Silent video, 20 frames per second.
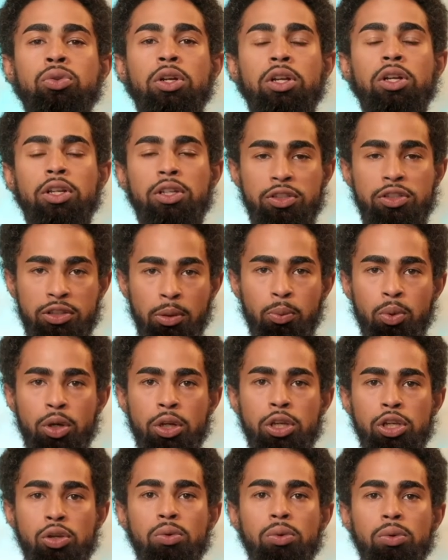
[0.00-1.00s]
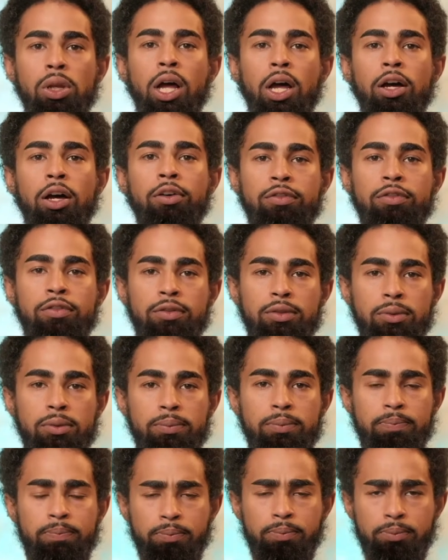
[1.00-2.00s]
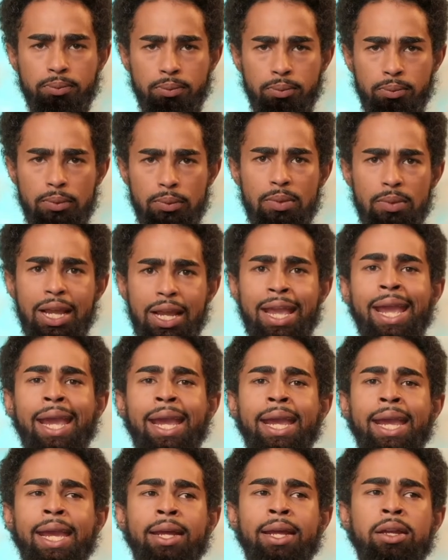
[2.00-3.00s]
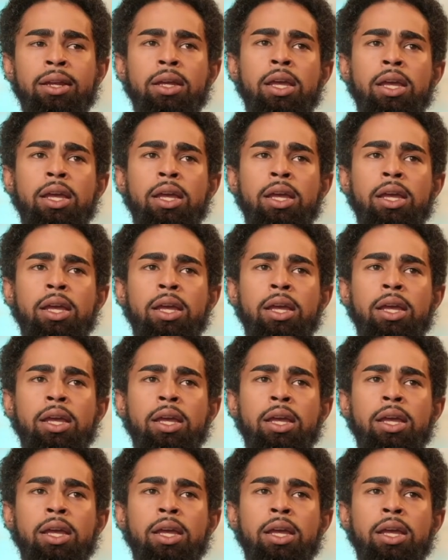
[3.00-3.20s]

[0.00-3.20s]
someone you love, and